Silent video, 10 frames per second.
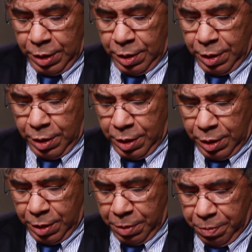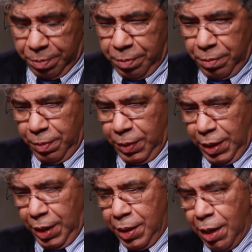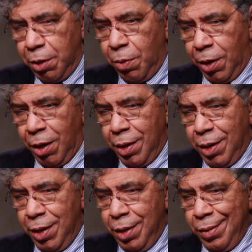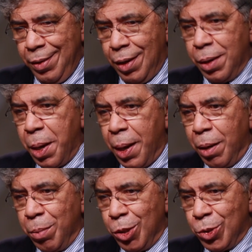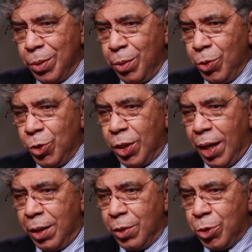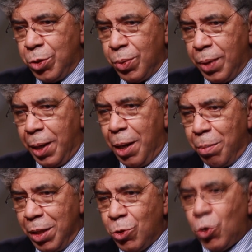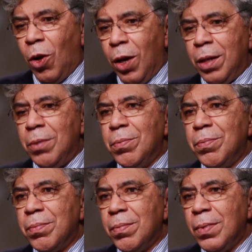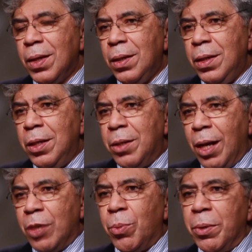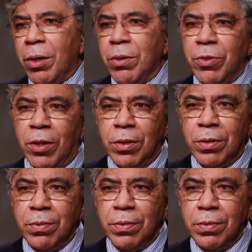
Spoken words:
Uh, and there you are, a young economist who decided to come and join the International Monetary Fund.